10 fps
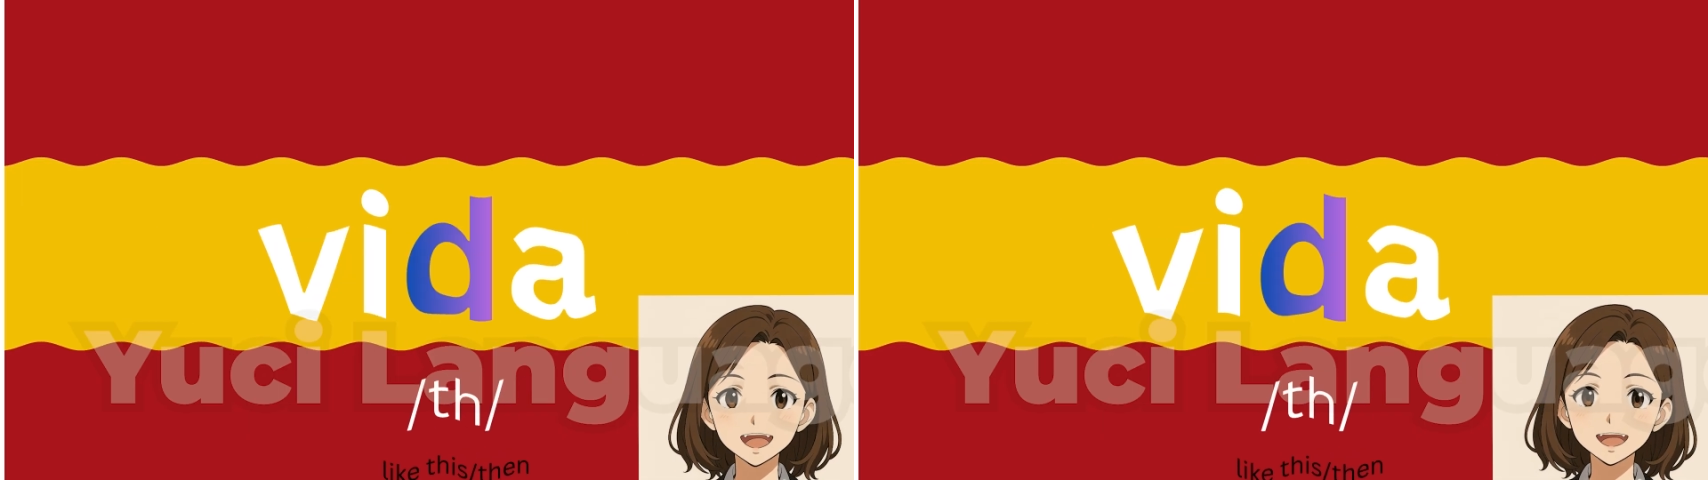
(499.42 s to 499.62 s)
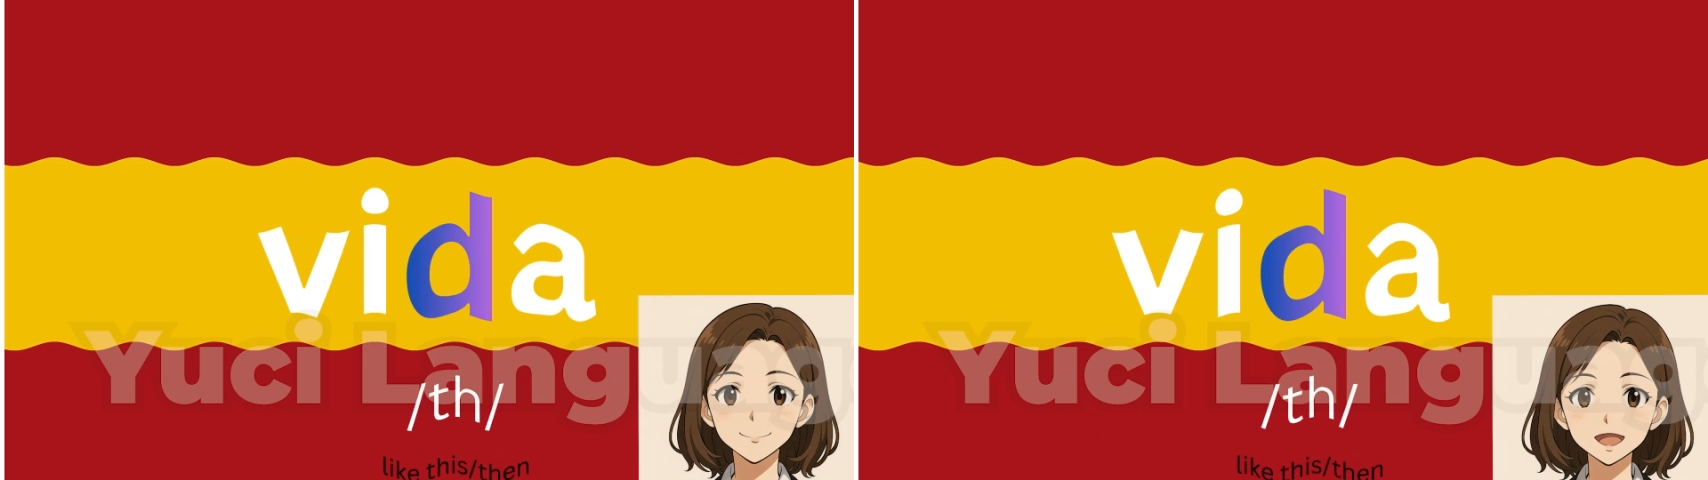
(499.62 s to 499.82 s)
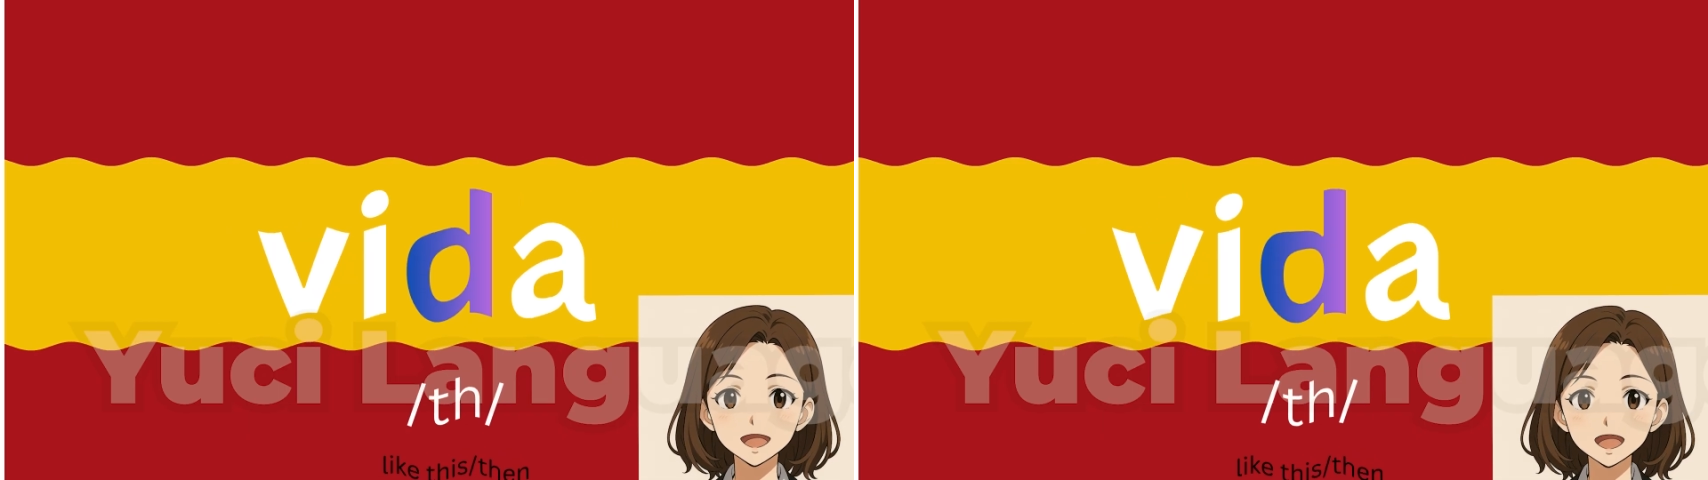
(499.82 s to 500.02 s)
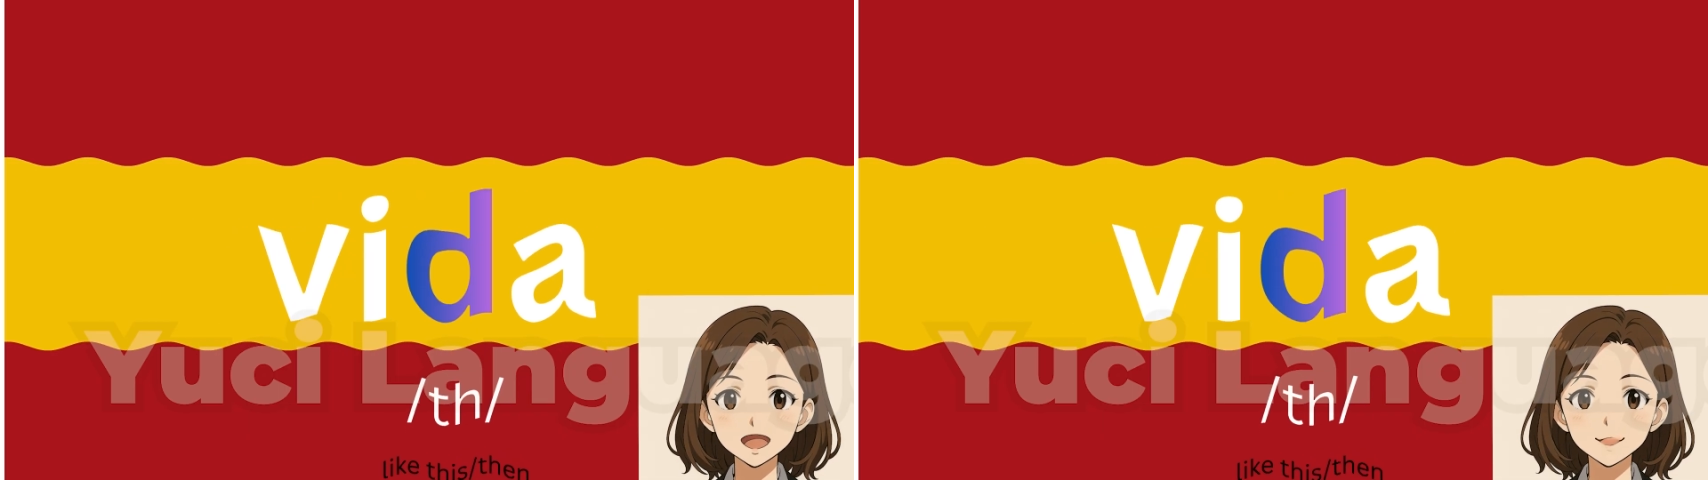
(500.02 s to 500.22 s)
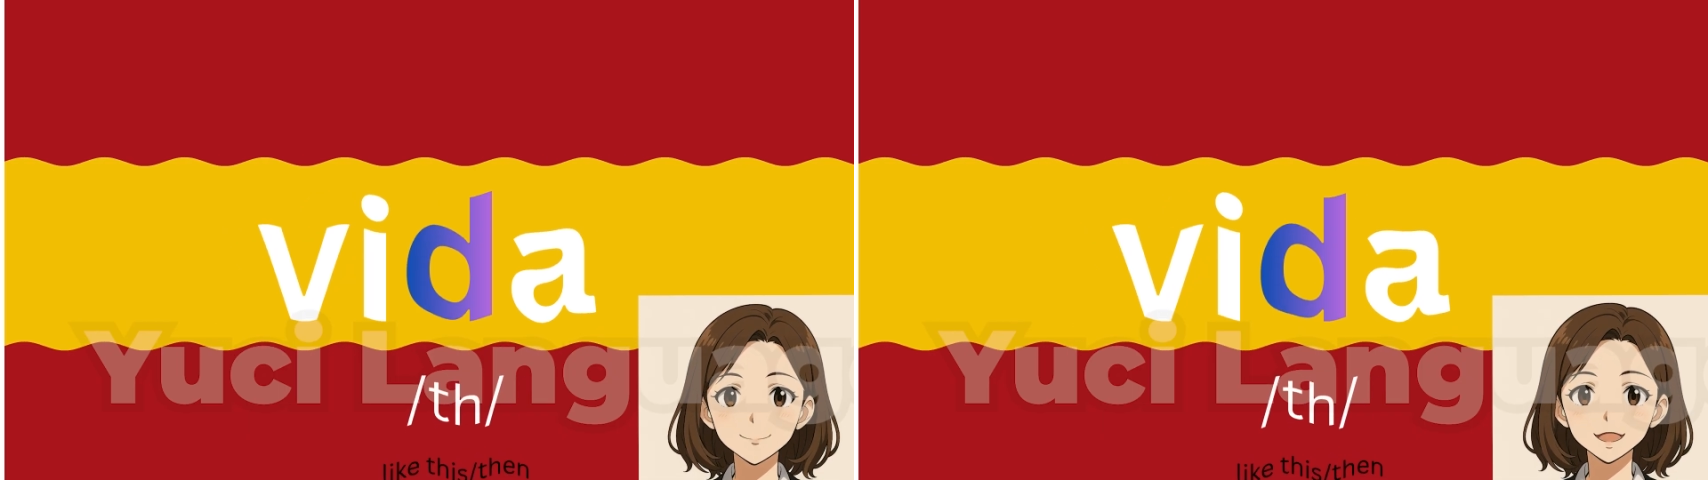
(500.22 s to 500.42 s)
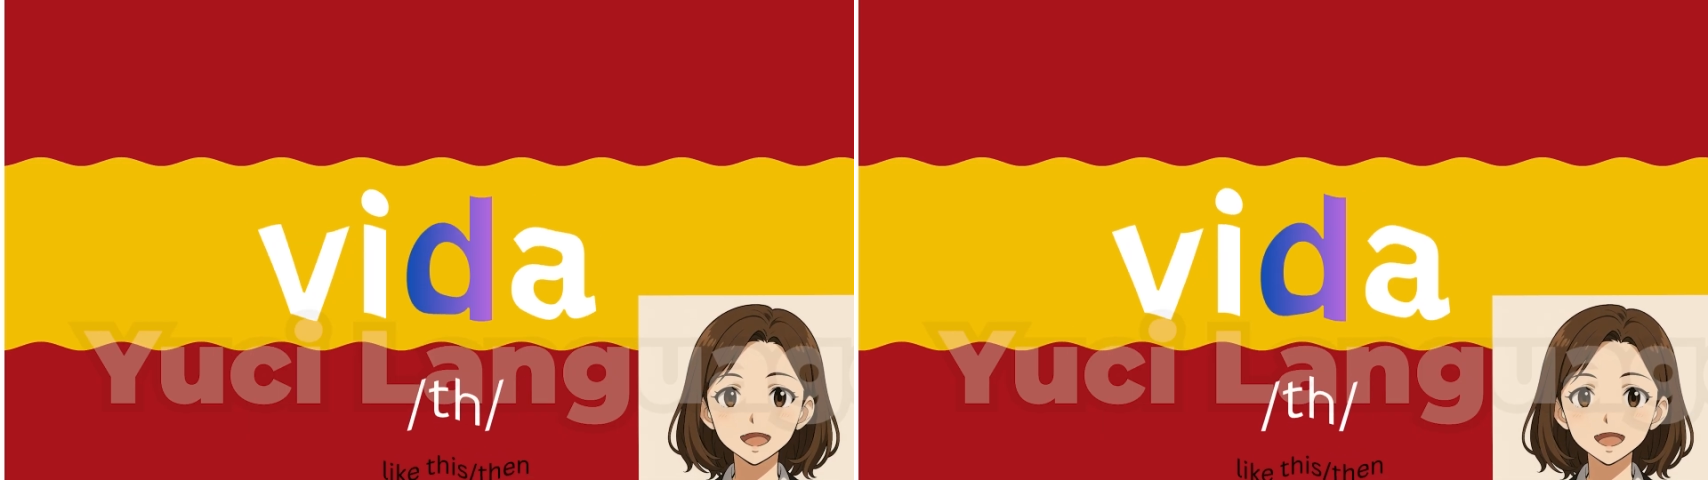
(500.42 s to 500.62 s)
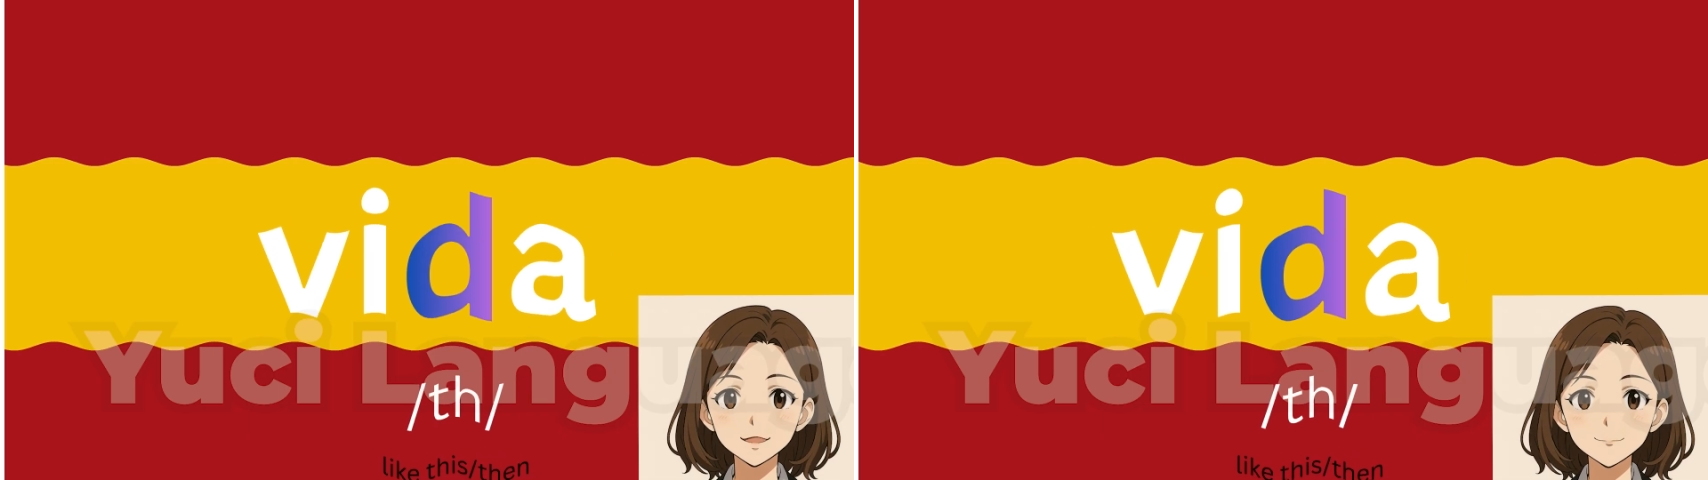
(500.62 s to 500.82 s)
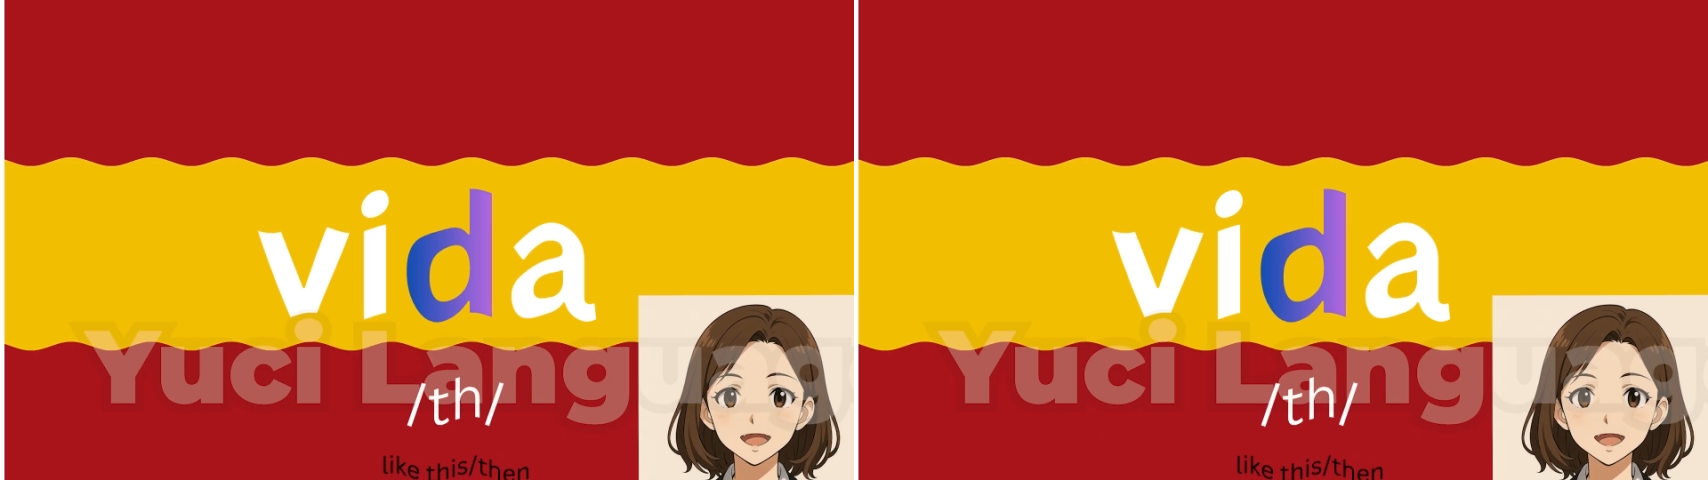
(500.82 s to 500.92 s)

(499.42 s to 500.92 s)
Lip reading: Vida, vida,